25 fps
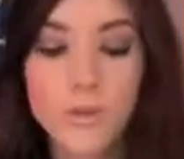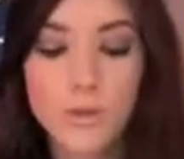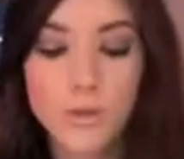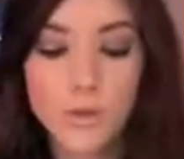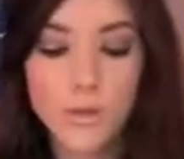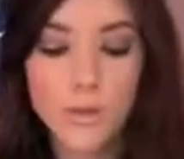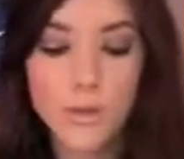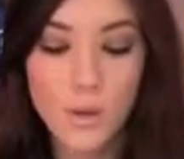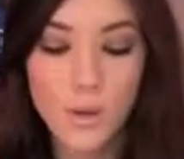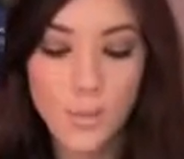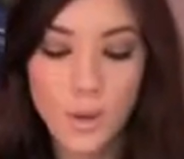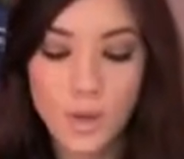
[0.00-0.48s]
you
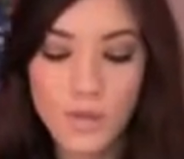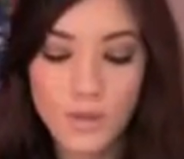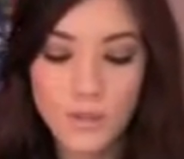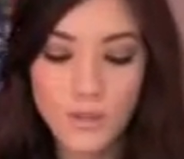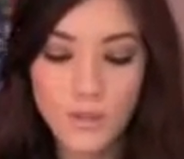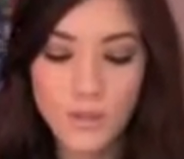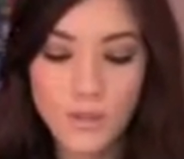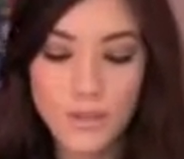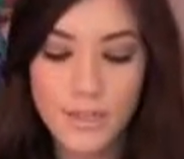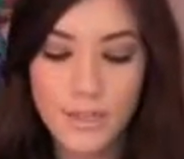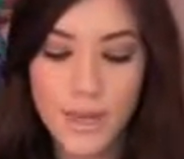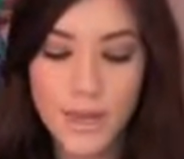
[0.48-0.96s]
use it 1
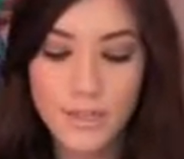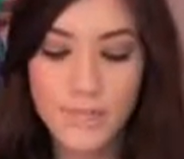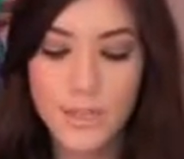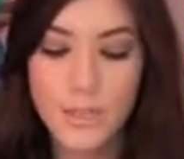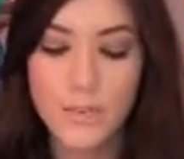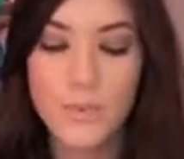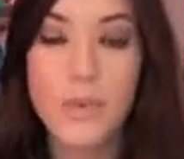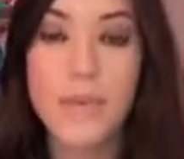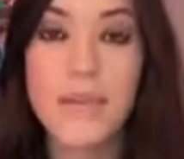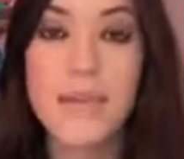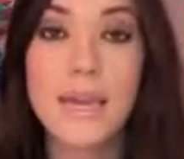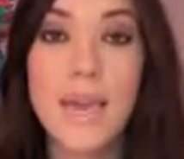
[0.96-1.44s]
to 3
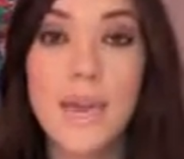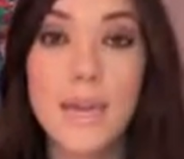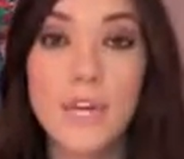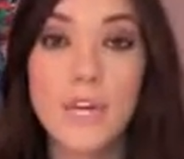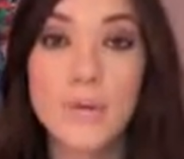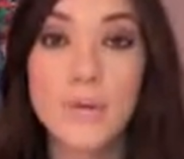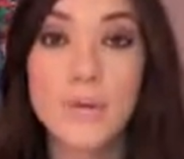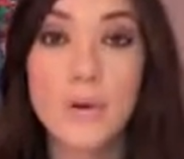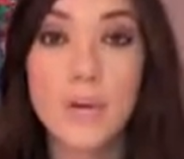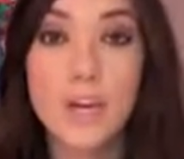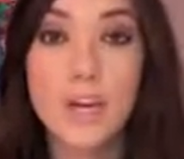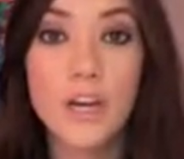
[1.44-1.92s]
times a week,
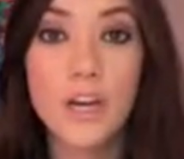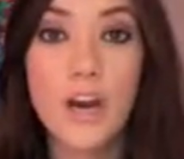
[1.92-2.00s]
and you put